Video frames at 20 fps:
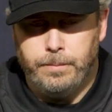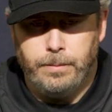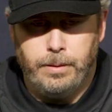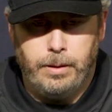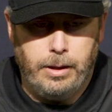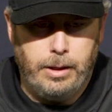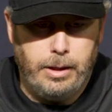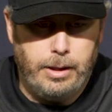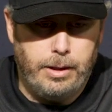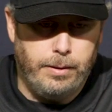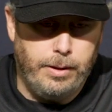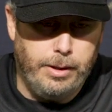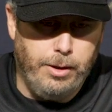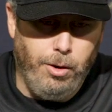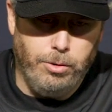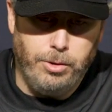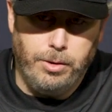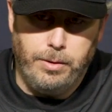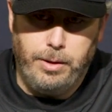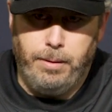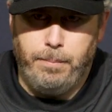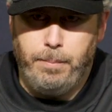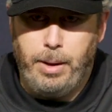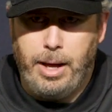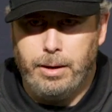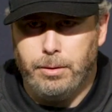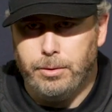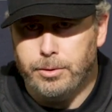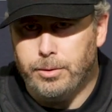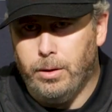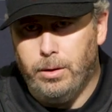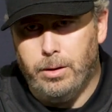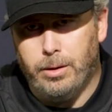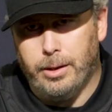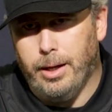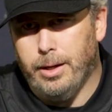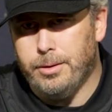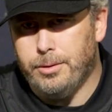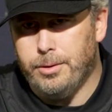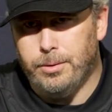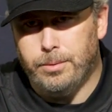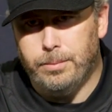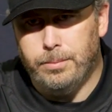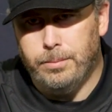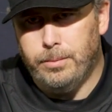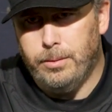Uh, he goes in there and battles. All our guys do.